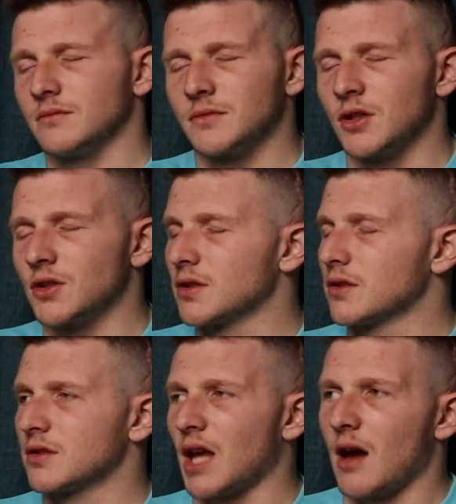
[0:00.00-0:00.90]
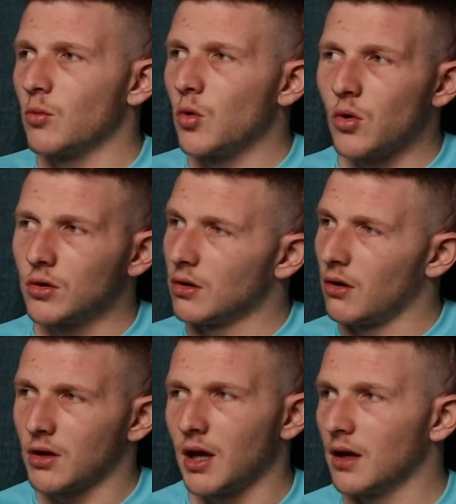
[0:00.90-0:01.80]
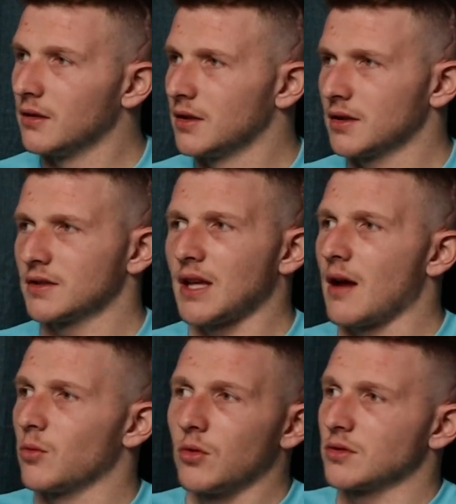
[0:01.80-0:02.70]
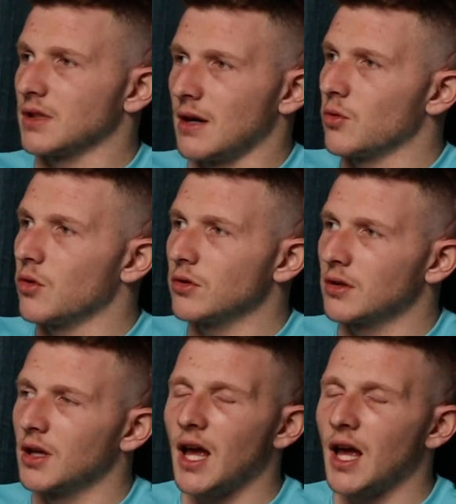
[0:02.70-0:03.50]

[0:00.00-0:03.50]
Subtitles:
there's Sam Ward hockey and there's Sam Ward.